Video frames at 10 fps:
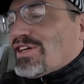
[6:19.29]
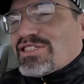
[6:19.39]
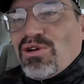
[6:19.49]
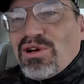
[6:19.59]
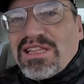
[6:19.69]

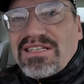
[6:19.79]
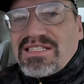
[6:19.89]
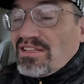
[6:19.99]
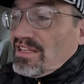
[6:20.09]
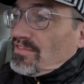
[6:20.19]
let's go get
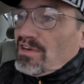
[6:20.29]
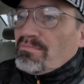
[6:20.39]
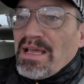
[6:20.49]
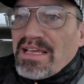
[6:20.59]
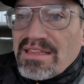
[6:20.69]
this delivered
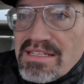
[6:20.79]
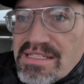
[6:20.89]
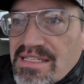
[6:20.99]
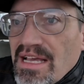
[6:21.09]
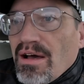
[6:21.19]
and make
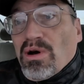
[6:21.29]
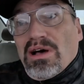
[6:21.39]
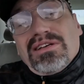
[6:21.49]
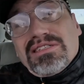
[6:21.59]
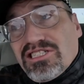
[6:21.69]
this, uh,
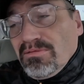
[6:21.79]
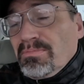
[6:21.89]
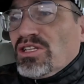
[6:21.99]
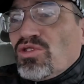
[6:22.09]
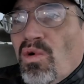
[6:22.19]
well, it
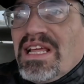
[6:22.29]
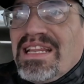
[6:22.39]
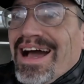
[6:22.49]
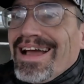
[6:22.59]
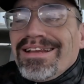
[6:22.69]
should be
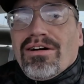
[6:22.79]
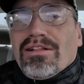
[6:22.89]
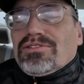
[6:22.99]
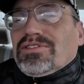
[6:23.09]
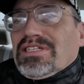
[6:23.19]

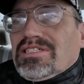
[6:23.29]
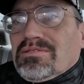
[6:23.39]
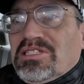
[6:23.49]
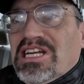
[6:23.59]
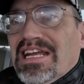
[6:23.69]
$29 and
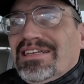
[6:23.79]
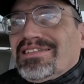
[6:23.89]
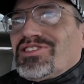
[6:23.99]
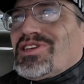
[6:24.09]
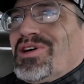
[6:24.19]
some
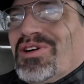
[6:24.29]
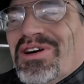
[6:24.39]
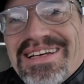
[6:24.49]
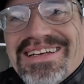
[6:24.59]
change. So